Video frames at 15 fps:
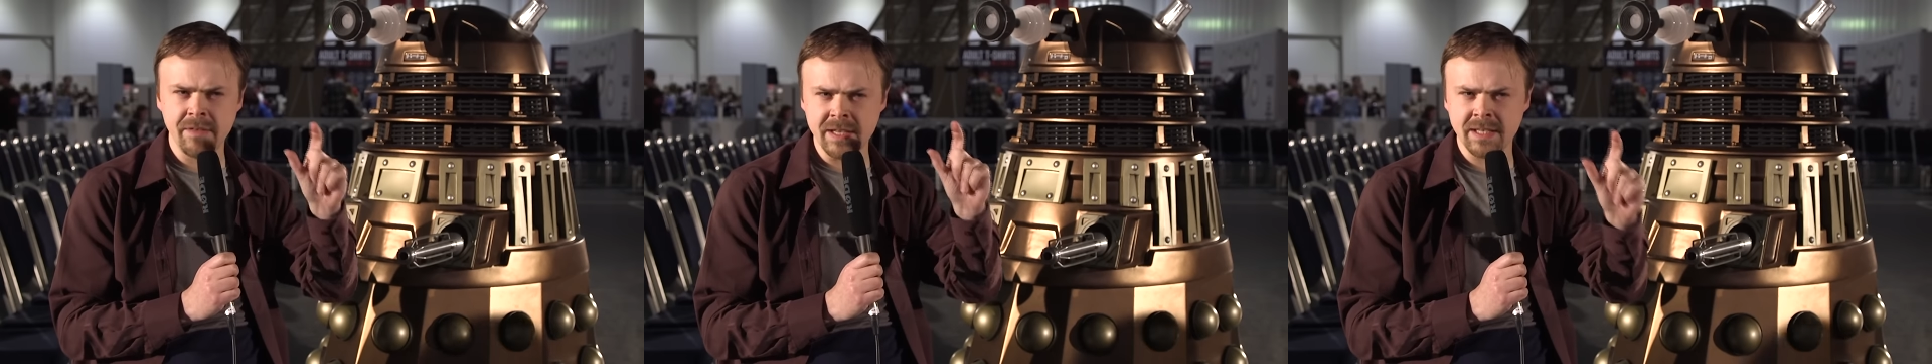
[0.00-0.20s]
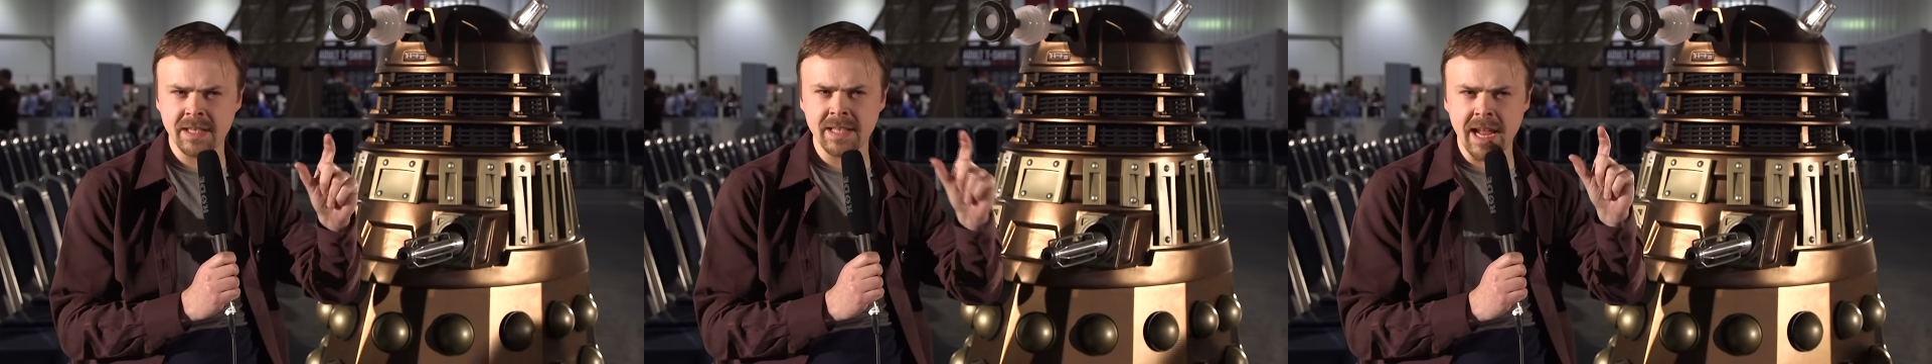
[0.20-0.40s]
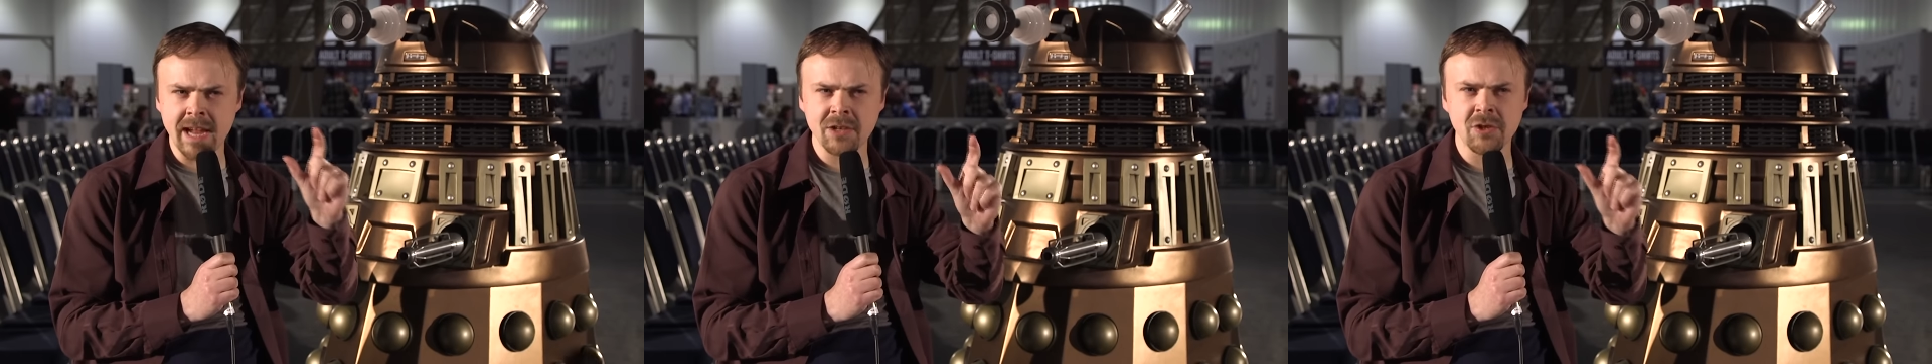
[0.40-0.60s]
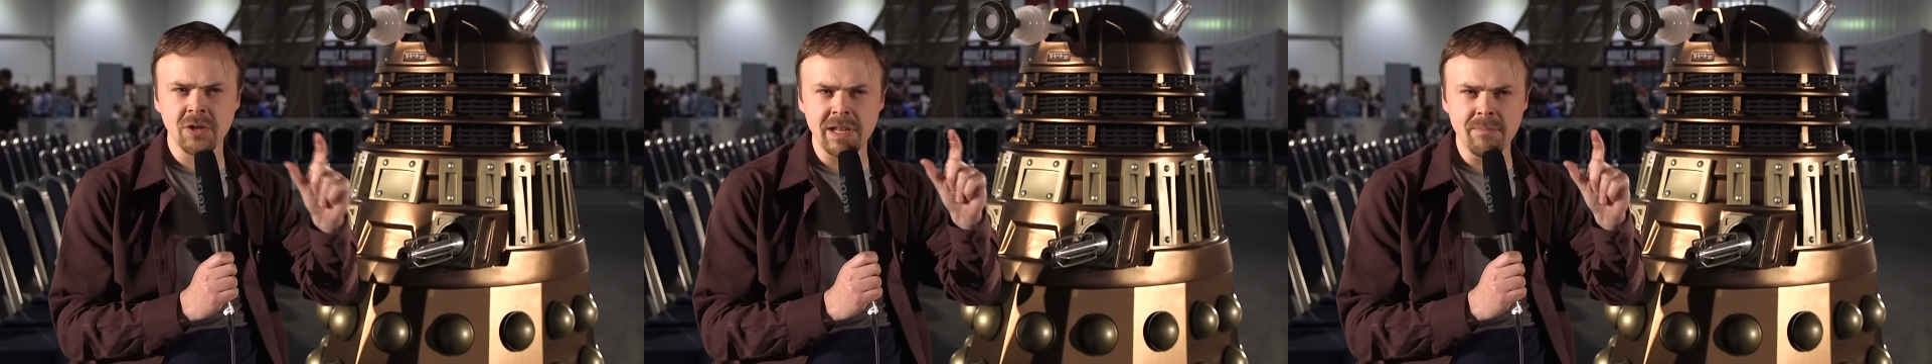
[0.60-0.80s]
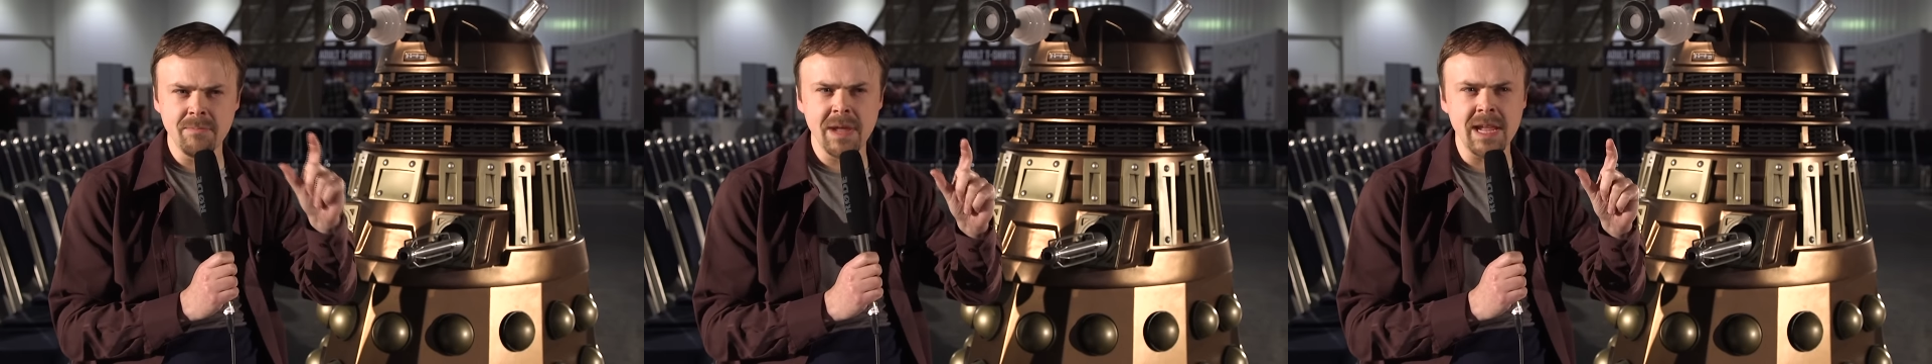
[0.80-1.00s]
"This is
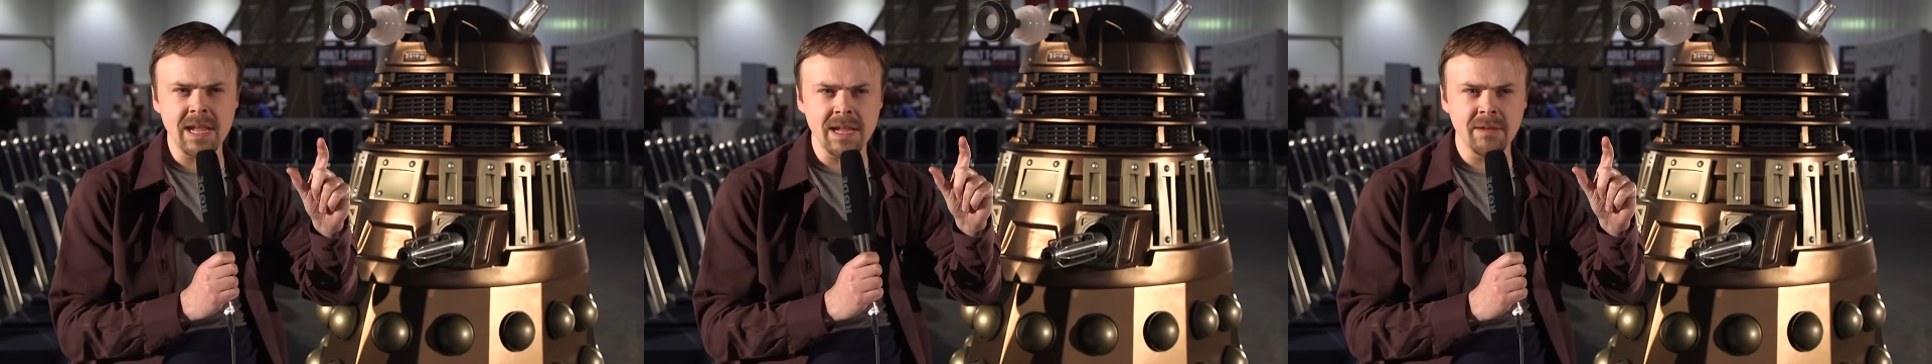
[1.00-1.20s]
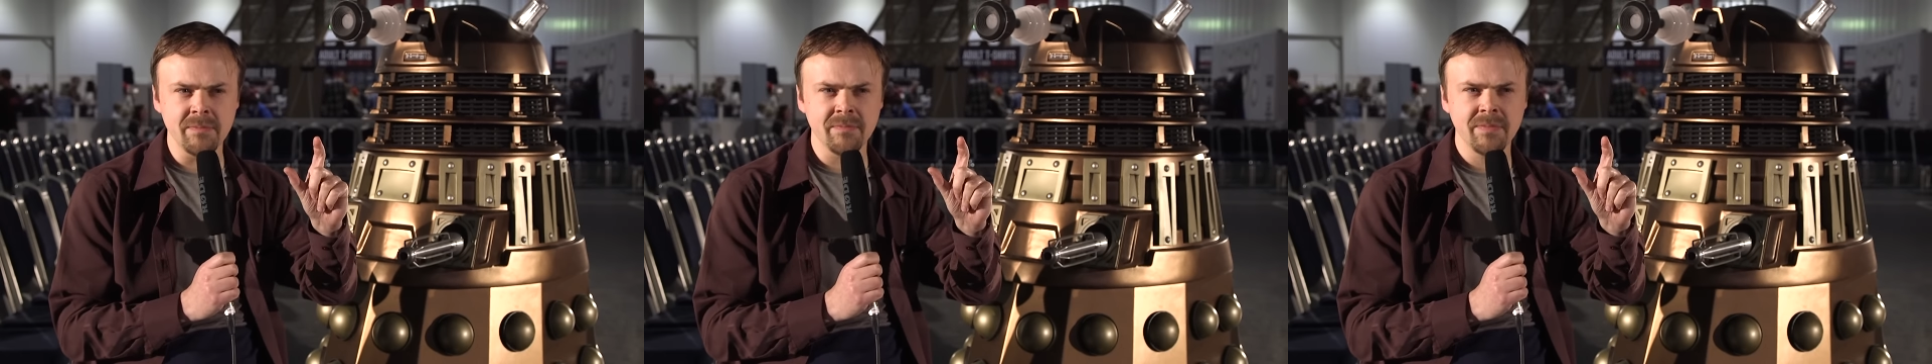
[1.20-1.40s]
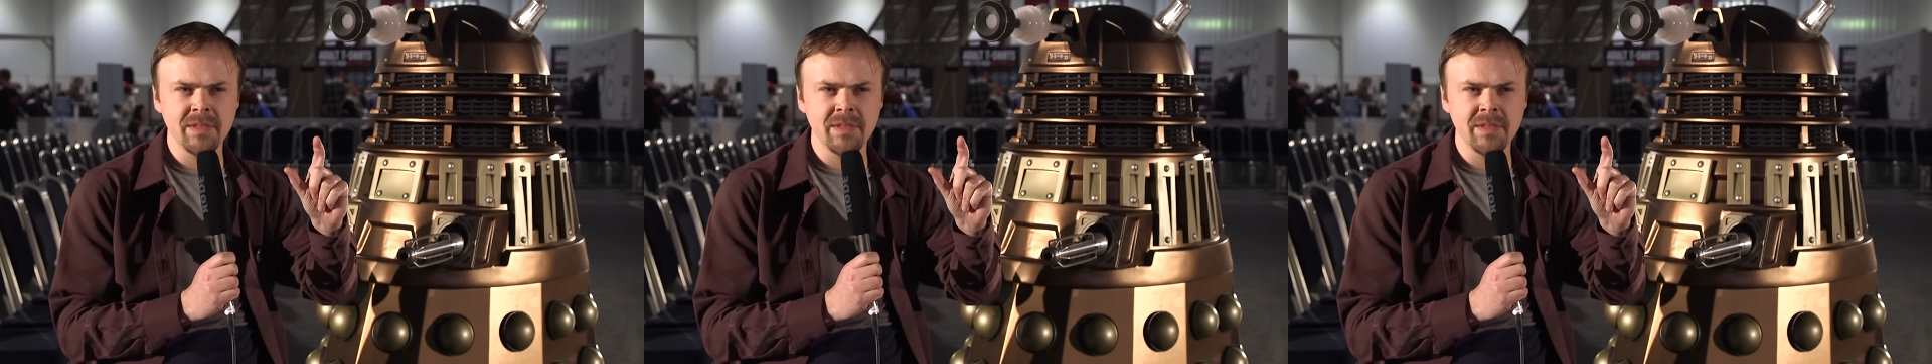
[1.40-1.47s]
actually me."